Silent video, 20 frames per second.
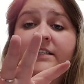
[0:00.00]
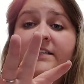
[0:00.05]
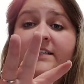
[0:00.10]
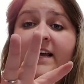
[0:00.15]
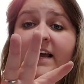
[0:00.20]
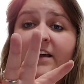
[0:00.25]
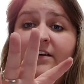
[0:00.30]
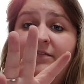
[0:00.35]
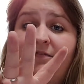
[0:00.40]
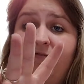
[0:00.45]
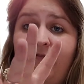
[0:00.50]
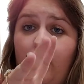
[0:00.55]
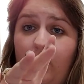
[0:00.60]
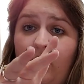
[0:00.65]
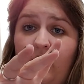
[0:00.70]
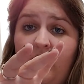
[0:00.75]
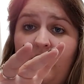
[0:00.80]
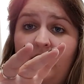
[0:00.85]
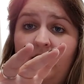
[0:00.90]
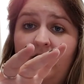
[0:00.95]
day
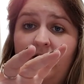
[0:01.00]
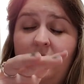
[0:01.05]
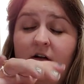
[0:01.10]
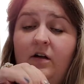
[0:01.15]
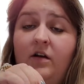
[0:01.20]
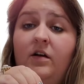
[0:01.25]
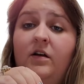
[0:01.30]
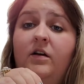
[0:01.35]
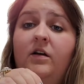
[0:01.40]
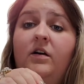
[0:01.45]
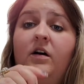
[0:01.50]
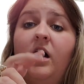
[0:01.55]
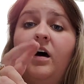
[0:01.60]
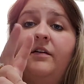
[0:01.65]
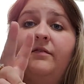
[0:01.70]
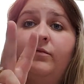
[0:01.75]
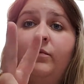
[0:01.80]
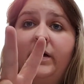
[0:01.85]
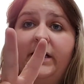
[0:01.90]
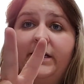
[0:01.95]
4
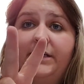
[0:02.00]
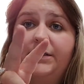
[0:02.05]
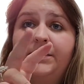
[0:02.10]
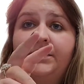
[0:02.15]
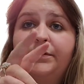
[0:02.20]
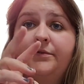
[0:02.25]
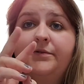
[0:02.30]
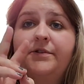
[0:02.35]
of week 2.